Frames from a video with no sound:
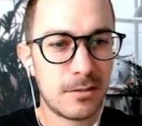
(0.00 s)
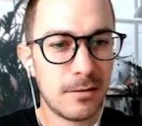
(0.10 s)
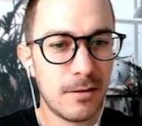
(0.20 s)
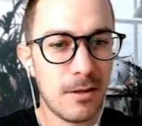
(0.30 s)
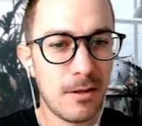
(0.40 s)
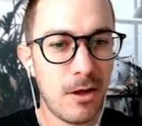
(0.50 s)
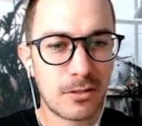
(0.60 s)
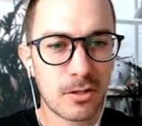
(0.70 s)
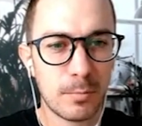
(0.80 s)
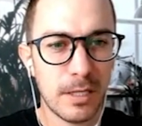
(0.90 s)
all that
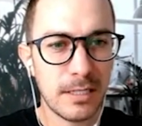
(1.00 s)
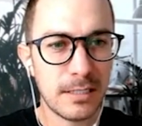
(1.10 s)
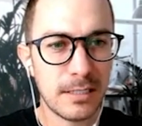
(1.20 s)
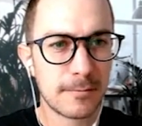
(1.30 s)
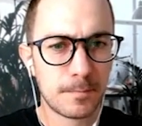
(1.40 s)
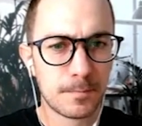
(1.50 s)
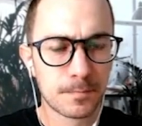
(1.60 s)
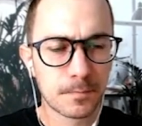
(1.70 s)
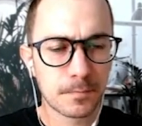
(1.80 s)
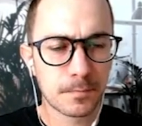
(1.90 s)
took place.
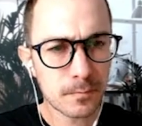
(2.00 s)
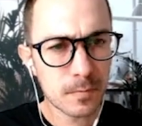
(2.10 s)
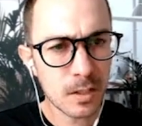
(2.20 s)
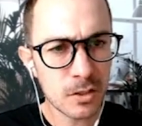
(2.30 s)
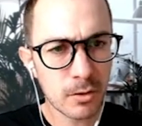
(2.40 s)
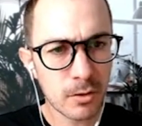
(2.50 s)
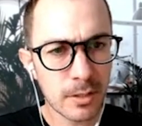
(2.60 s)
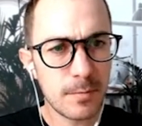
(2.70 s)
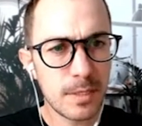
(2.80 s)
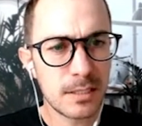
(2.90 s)
So it can
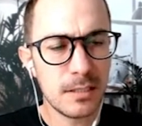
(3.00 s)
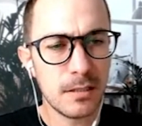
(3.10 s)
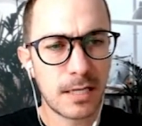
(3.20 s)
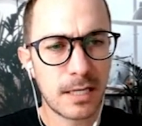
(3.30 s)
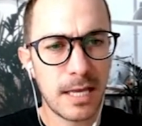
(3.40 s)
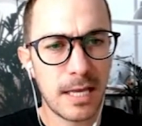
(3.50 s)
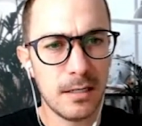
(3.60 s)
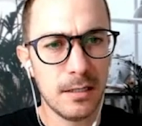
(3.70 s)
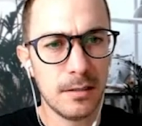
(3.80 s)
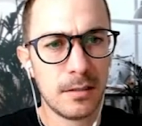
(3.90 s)
get busy, it can get
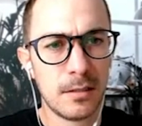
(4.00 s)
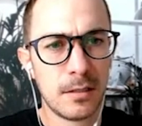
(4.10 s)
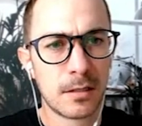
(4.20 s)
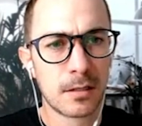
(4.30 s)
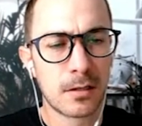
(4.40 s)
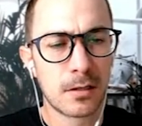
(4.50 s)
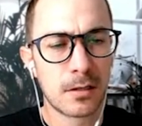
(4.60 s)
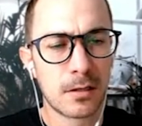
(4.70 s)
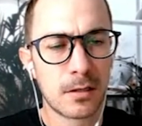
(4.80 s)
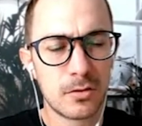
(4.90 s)

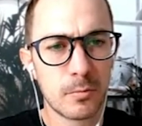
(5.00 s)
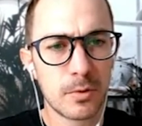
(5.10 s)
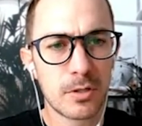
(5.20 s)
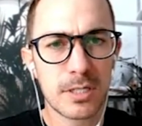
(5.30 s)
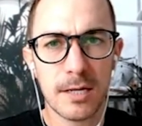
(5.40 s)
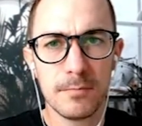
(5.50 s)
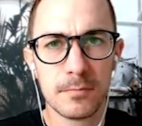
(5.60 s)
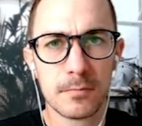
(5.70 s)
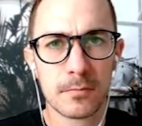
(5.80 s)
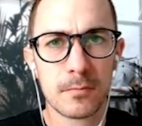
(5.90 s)
clogged during the wintertime.
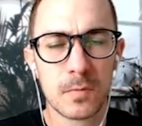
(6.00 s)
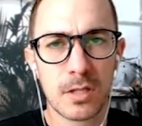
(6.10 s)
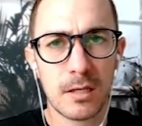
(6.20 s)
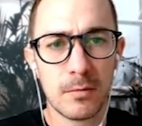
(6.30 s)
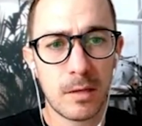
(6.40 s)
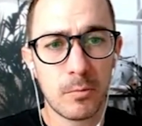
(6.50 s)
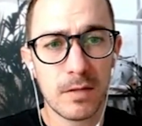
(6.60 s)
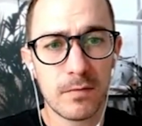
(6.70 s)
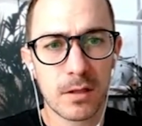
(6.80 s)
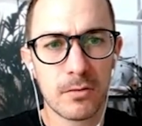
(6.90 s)
They will
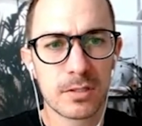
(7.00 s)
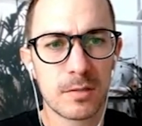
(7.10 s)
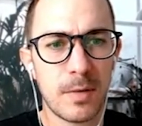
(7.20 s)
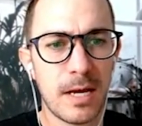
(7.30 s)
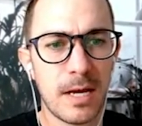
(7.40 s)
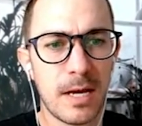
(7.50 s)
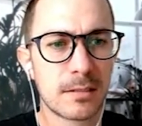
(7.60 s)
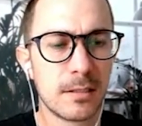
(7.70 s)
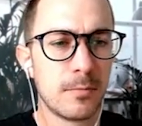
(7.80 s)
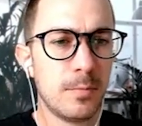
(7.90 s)
even close the pass,
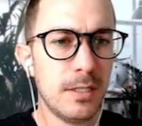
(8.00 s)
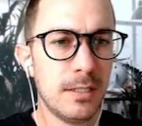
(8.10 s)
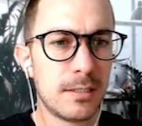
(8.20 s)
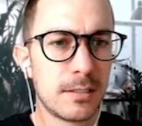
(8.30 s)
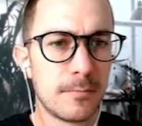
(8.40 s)
but